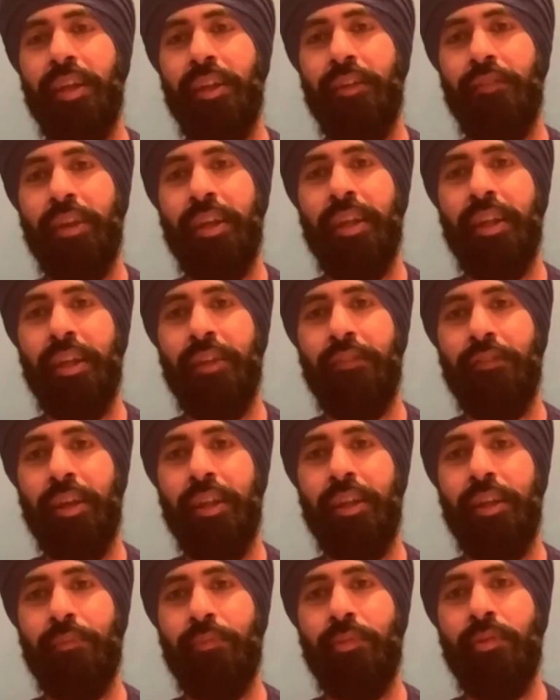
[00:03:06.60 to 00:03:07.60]
really,
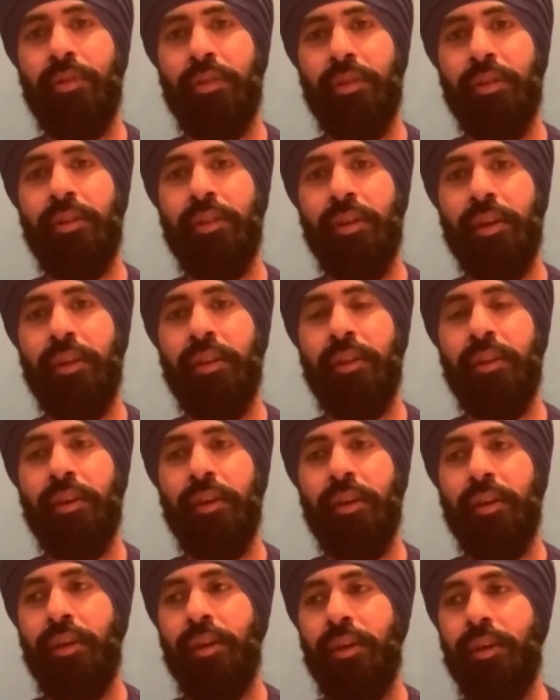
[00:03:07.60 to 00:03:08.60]
really important. And
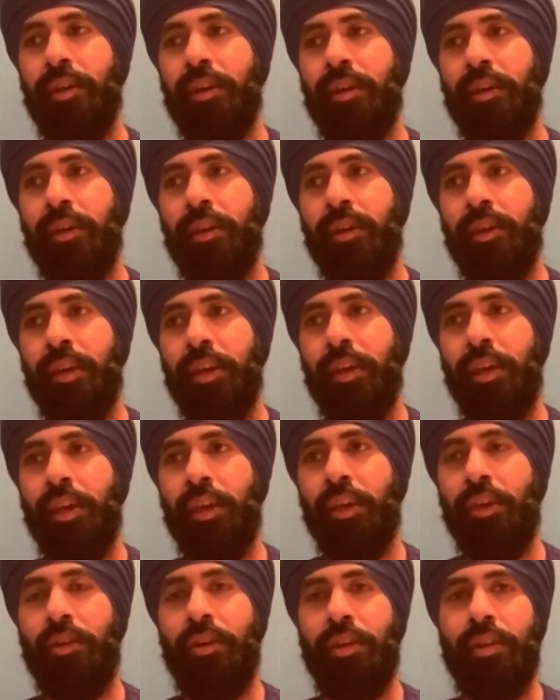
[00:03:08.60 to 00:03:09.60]

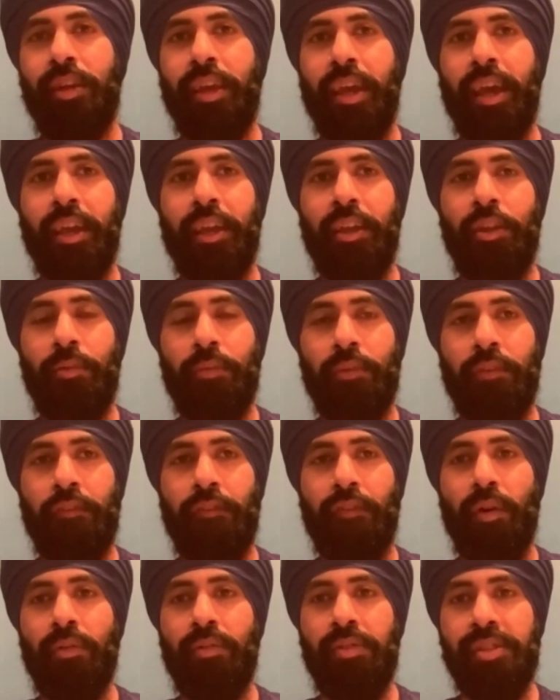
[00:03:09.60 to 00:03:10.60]
you can get into a
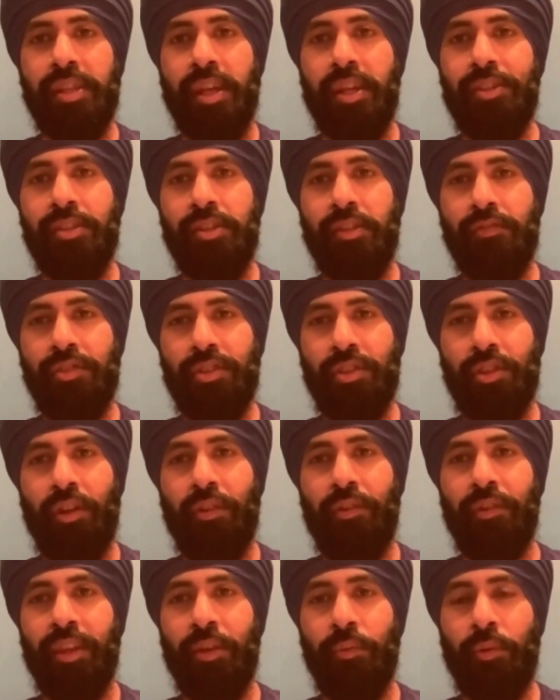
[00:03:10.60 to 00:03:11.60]
false sense of
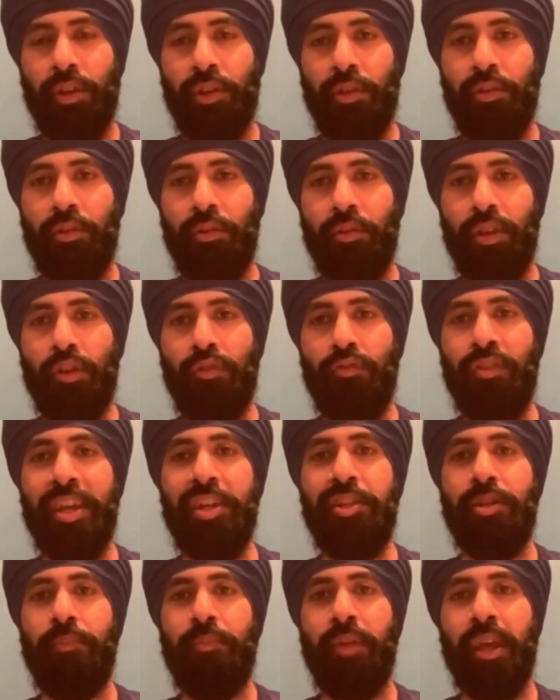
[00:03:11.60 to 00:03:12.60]
security when you
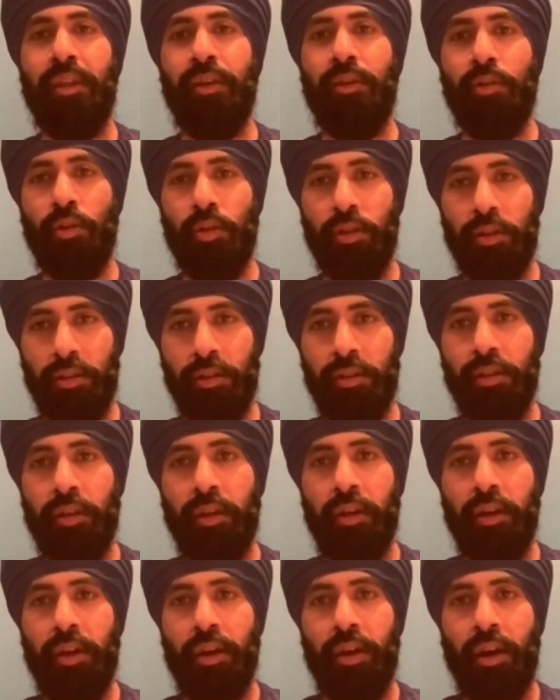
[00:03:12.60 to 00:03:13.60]
reach a pinnacle
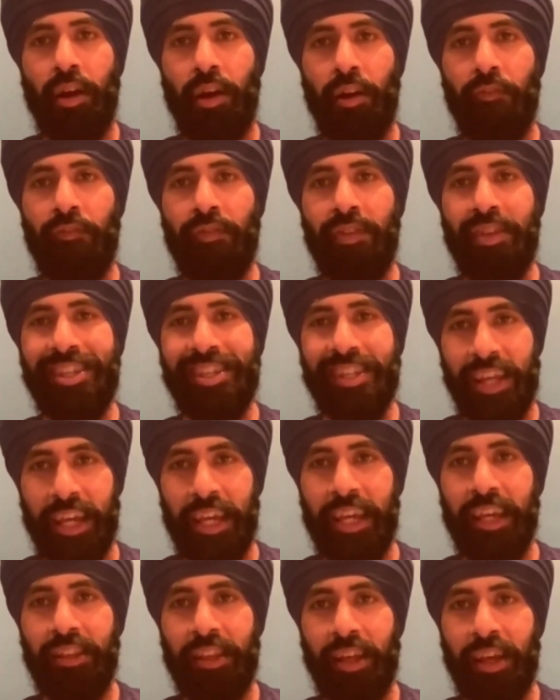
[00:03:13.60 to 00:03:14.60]
of
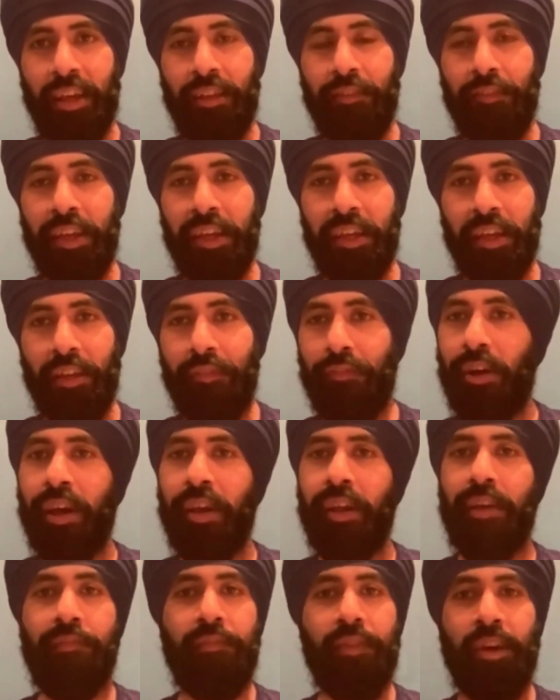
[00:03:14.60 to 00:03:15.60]
staying there and thinking, right,
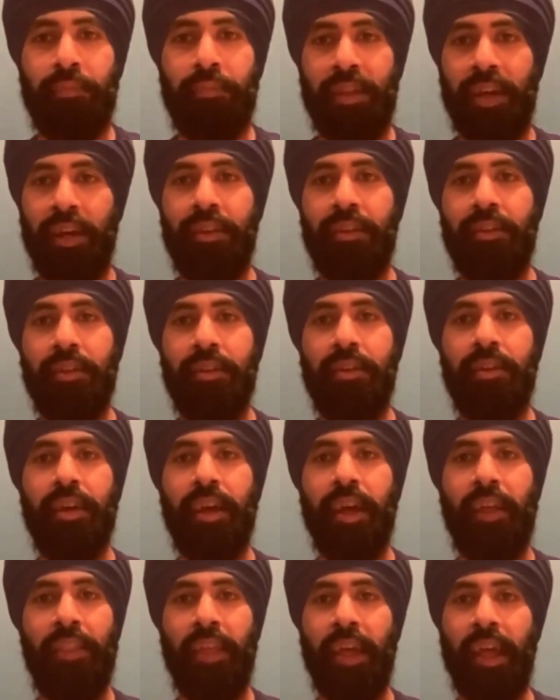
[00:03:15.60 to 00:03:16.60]
I'm done.
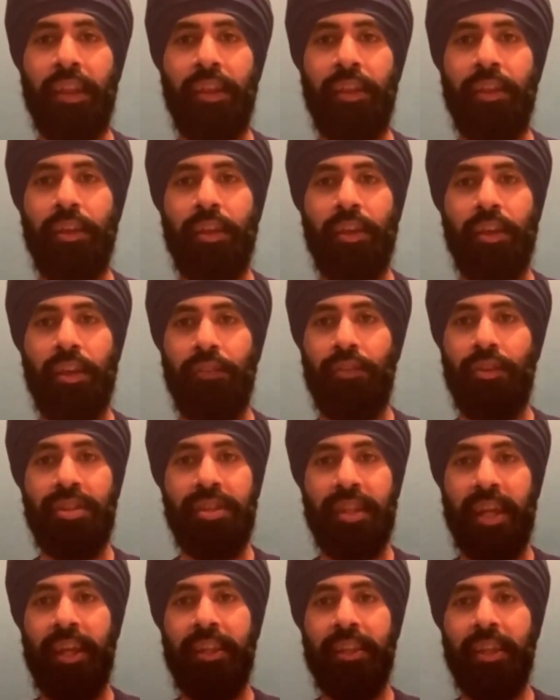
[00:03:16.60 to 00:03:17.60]
And then if you
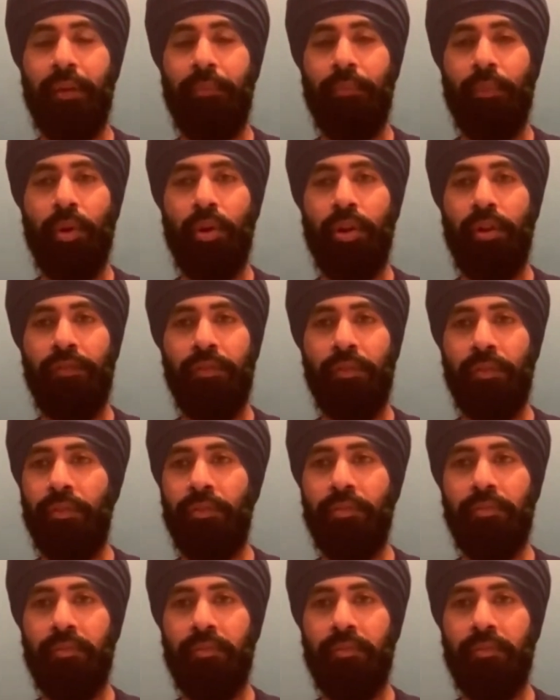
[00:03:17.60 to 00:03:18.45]
stay in that mode for